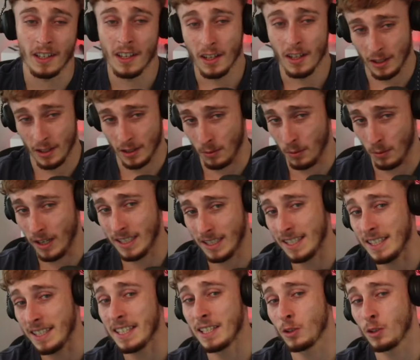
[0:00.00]
So when I see
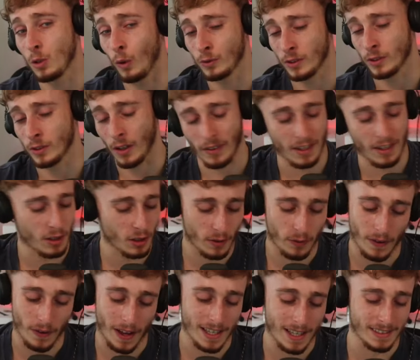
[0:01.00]
this sort of stuff, it just
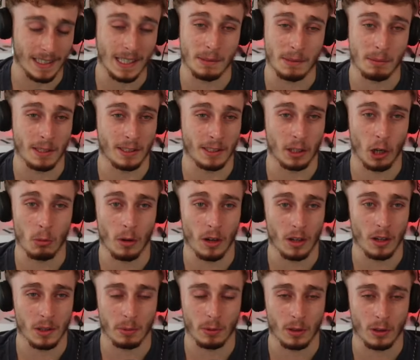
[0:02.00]
fascinates me so
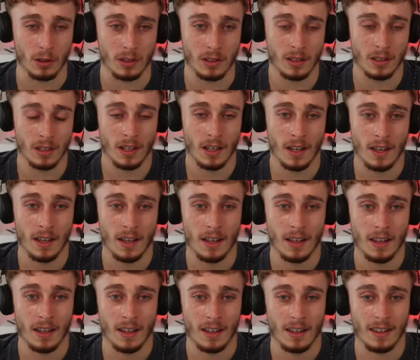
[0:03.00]
much, because
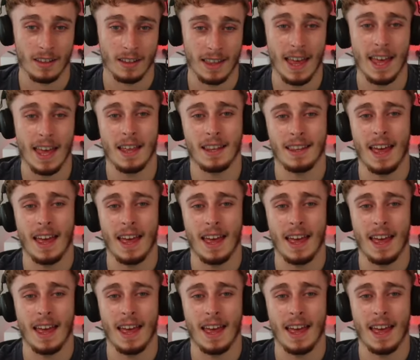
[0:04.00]
they